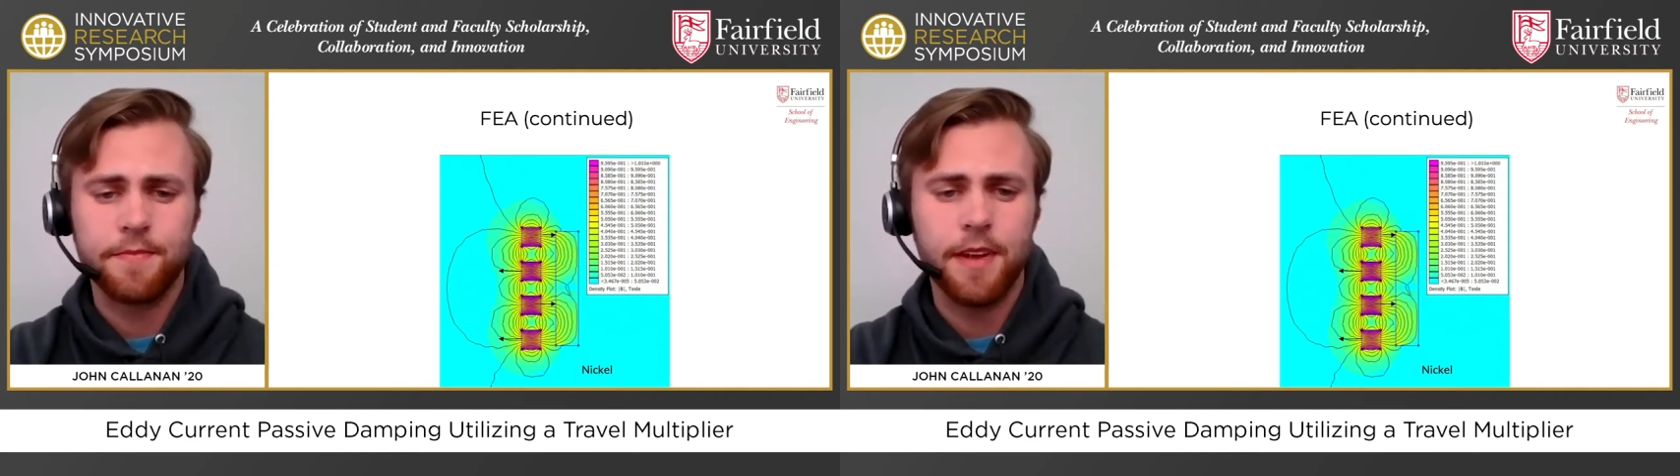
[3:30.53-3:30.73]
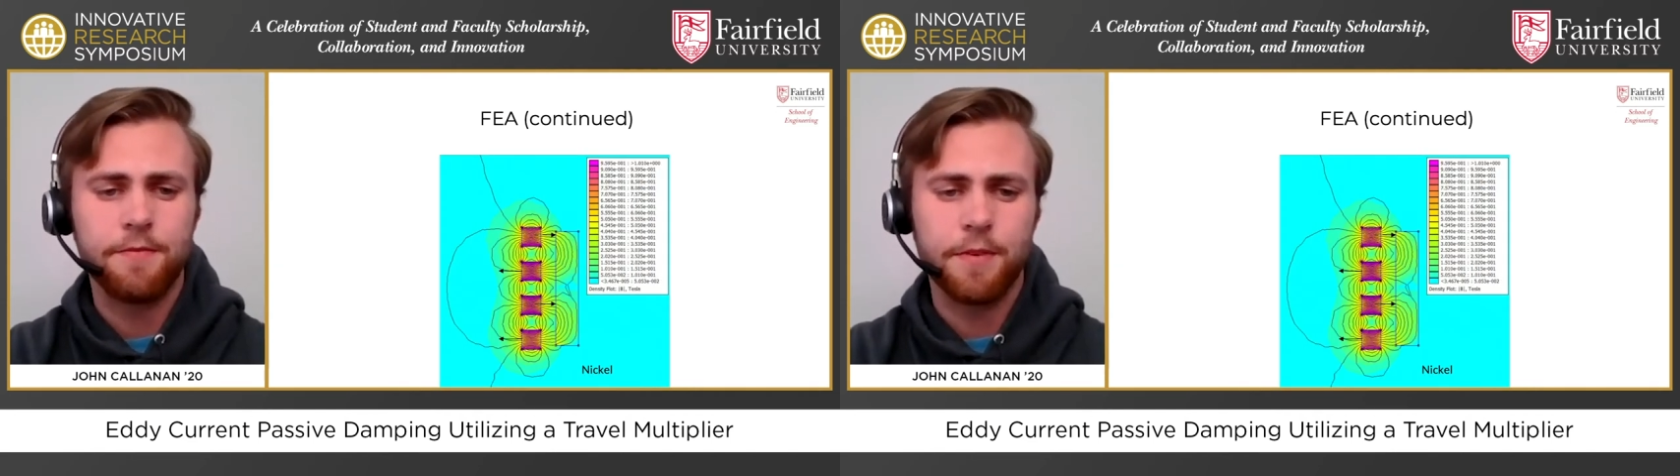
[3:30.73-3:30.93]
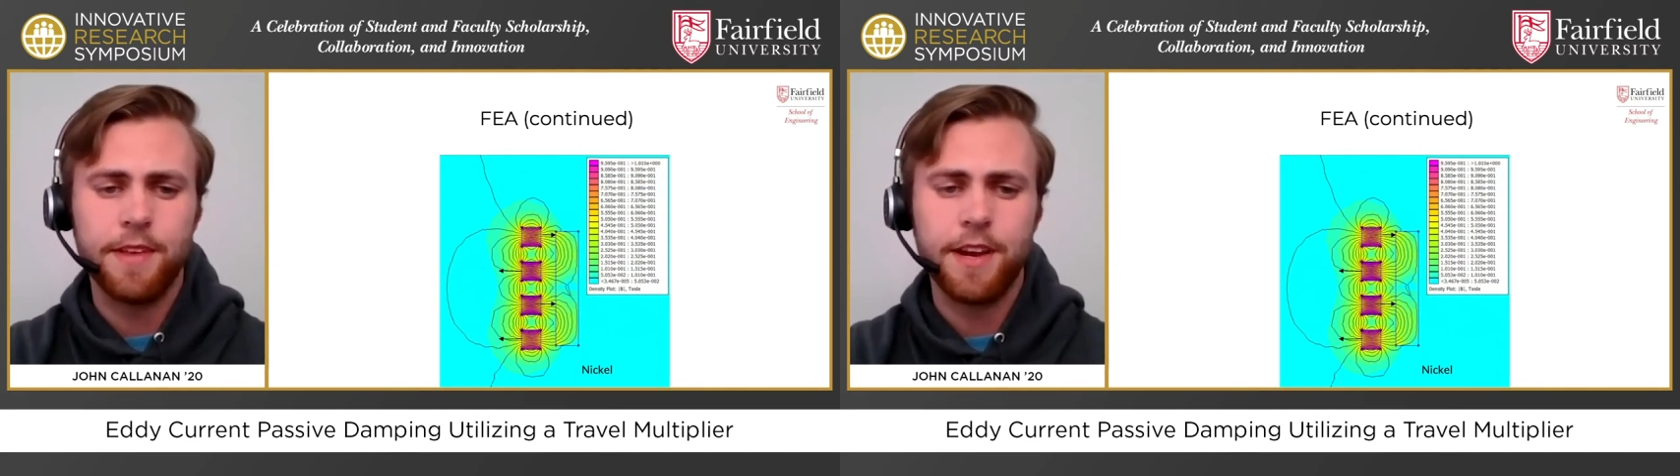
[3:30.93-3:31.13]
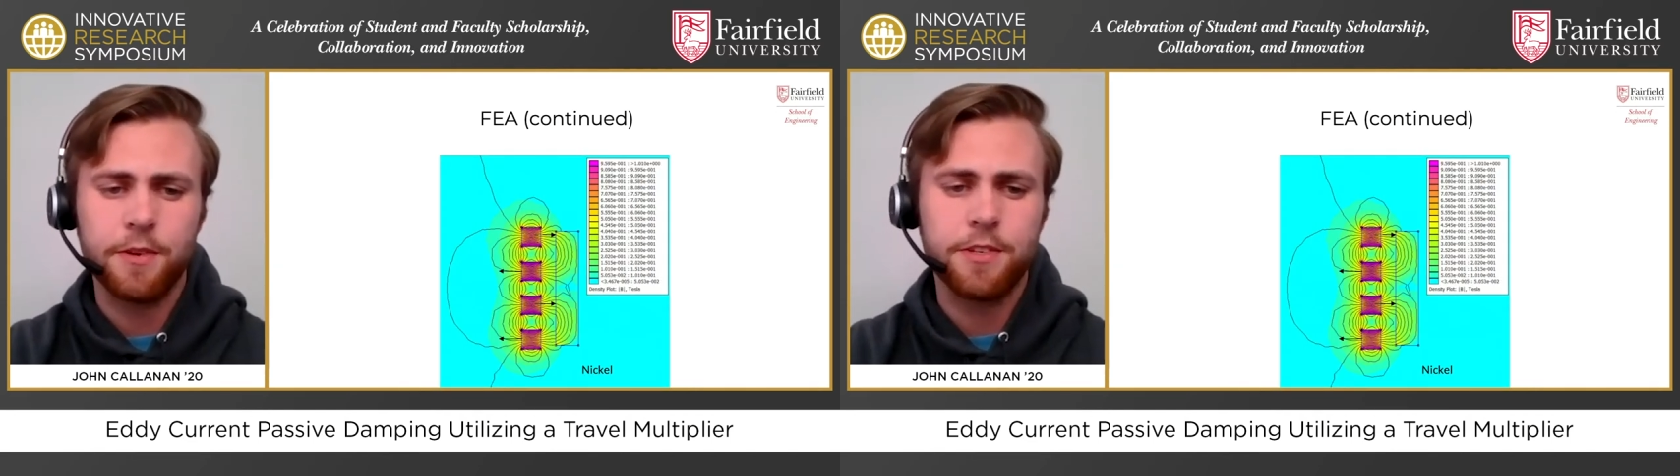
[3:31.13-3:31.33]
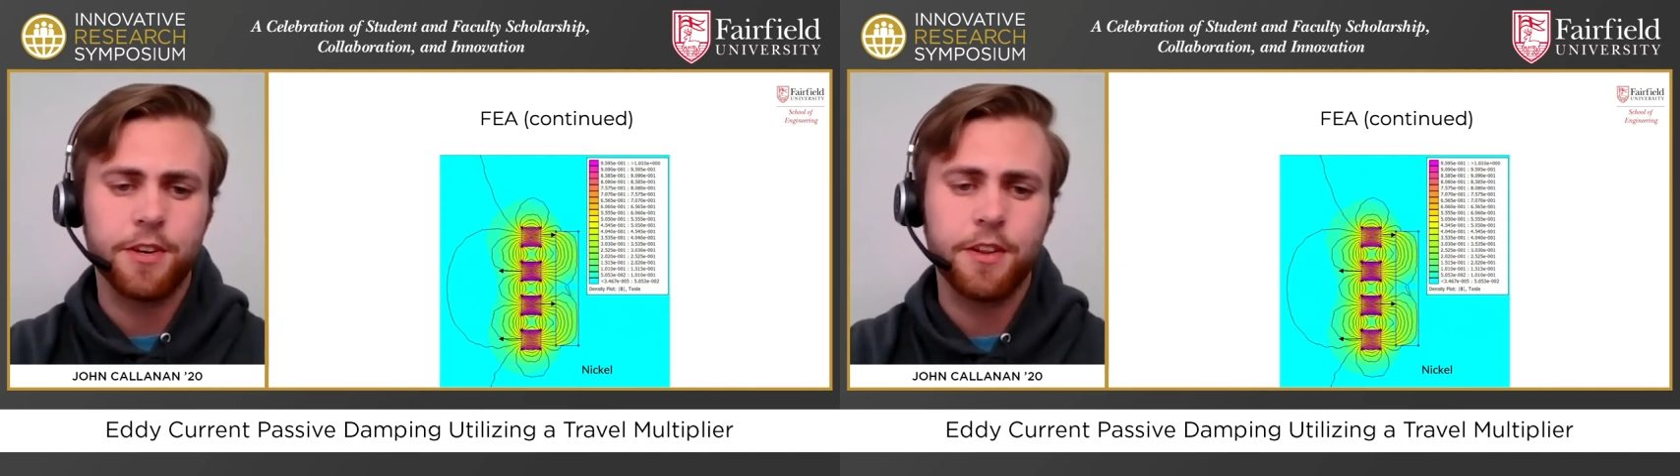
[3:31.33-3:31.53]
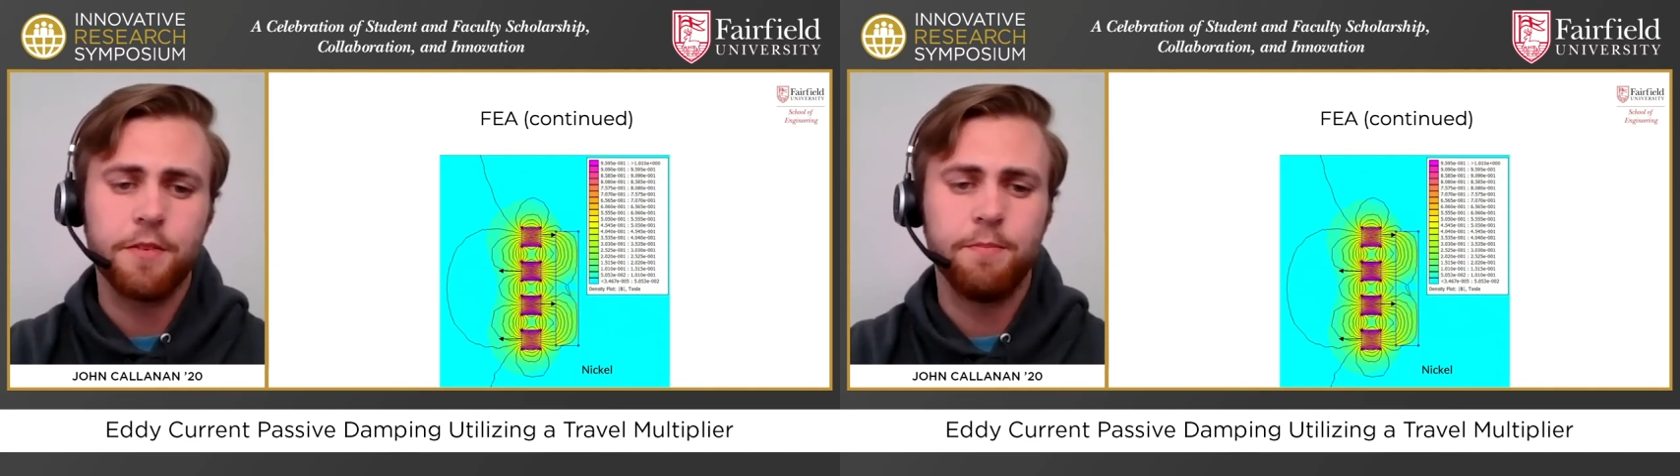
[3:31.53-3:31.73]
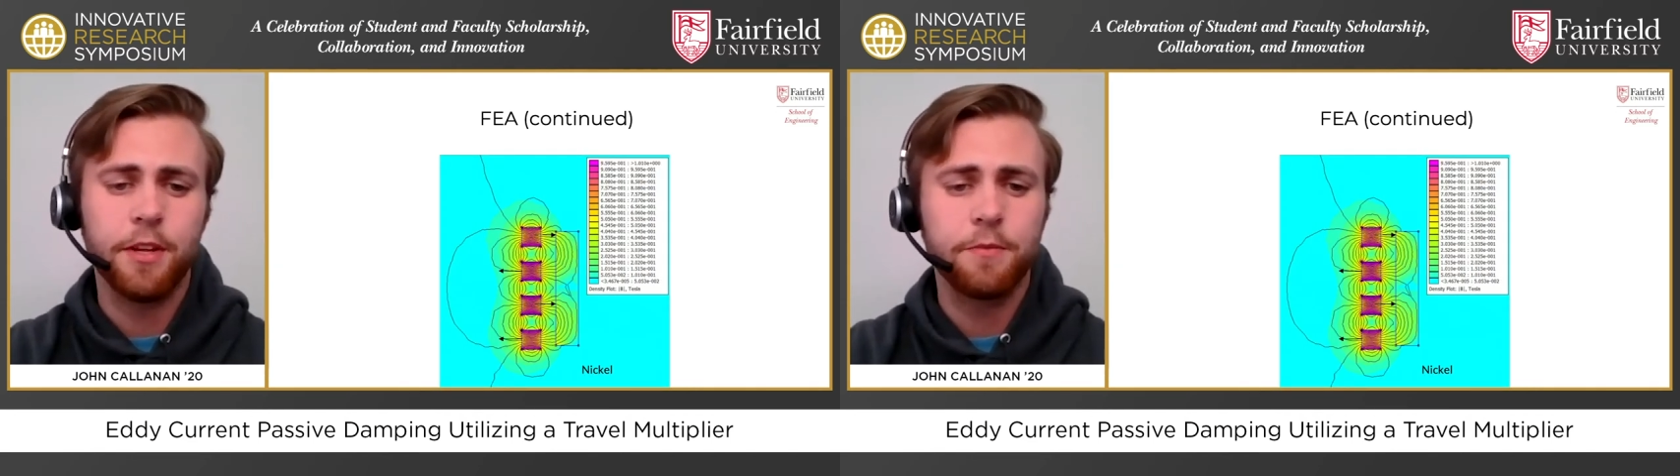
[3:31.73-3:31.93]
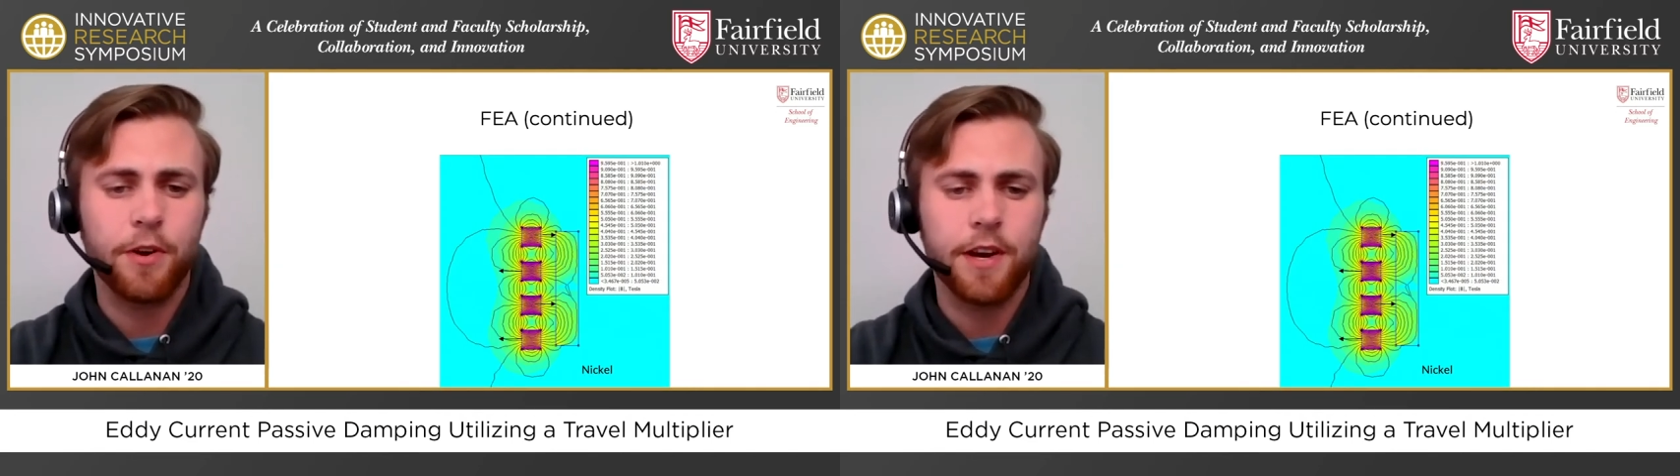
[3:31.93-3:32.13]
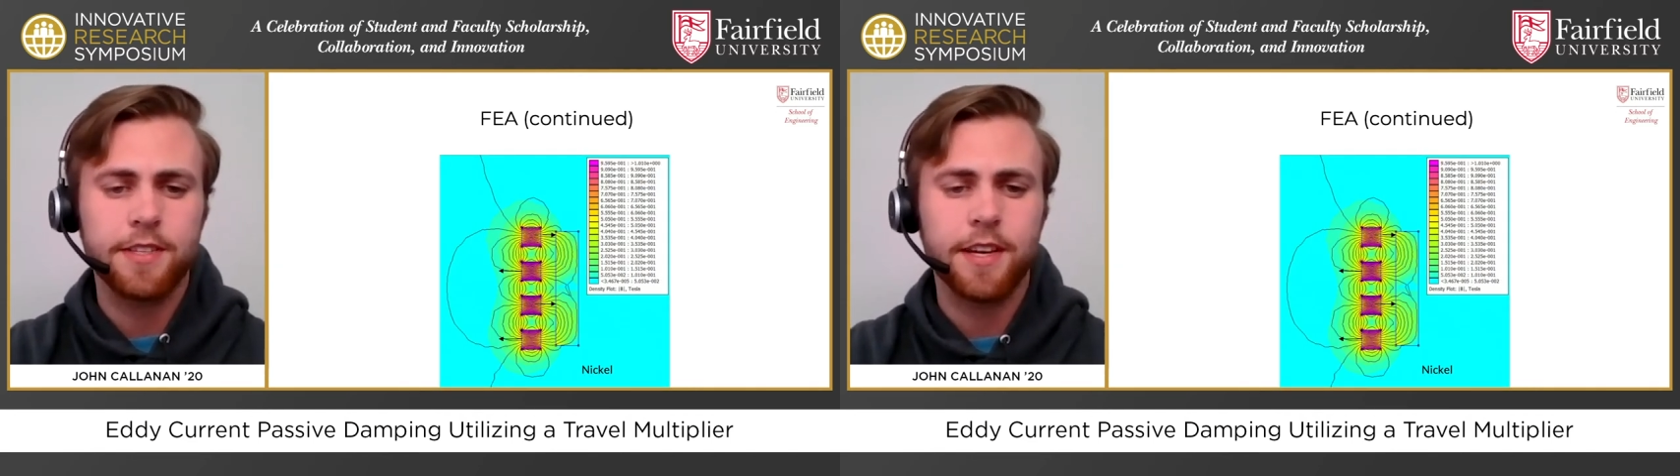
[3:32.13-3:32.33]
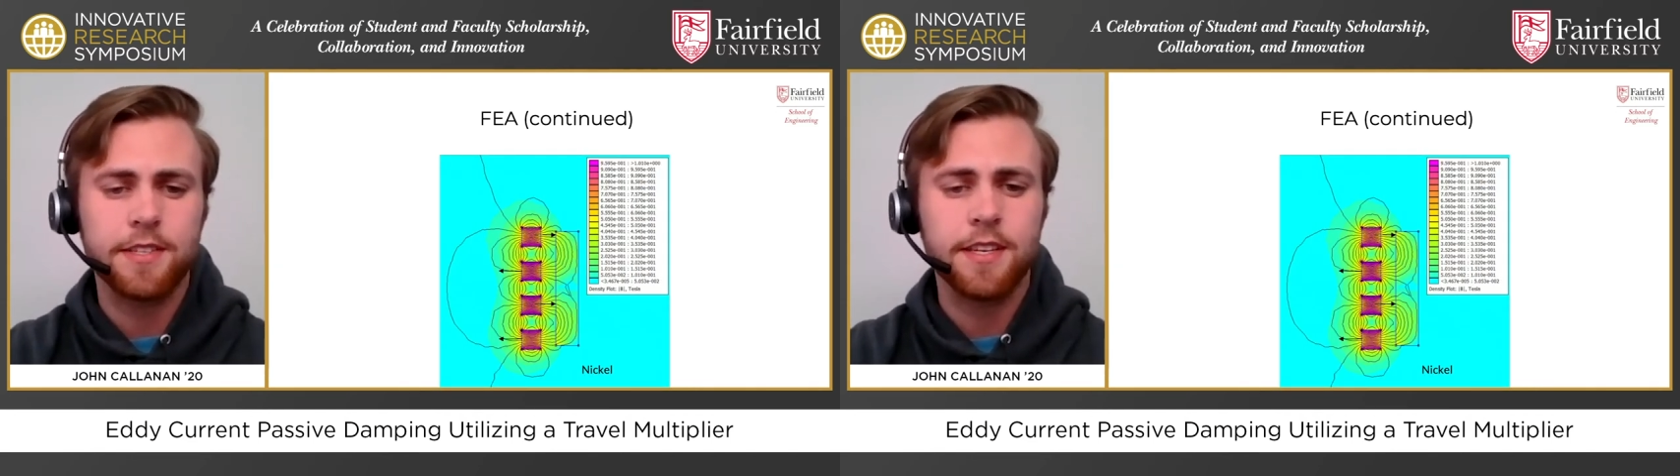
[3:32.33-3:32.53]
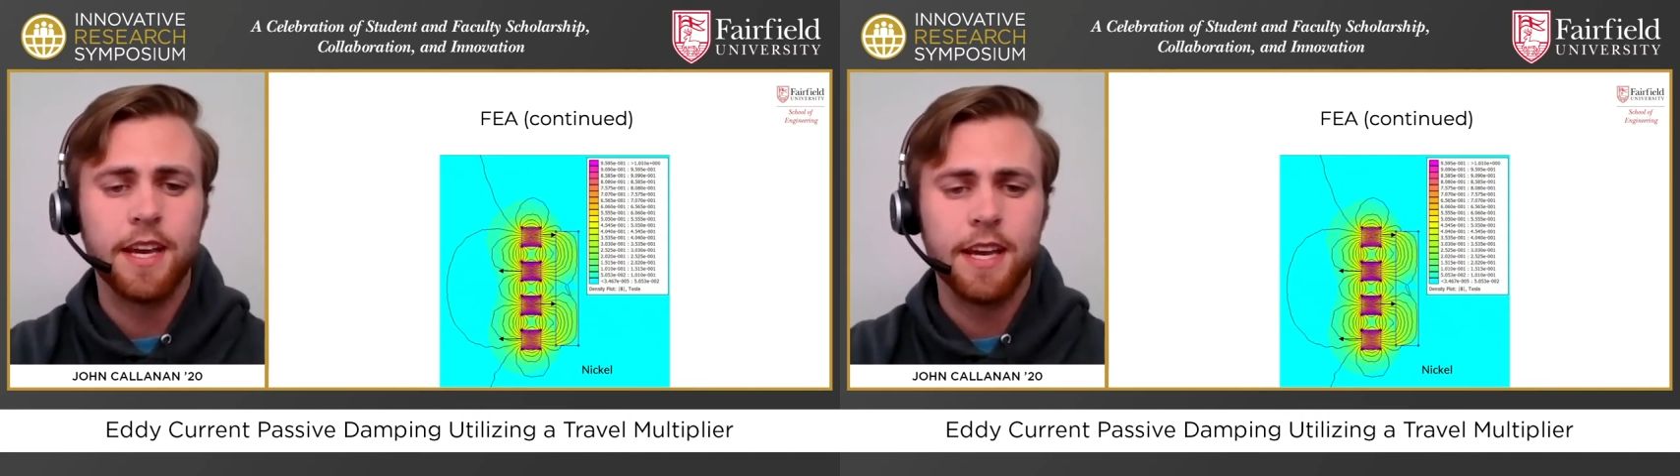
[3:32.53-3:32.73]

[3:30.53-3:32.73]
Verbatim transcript: And from there, we started the build process,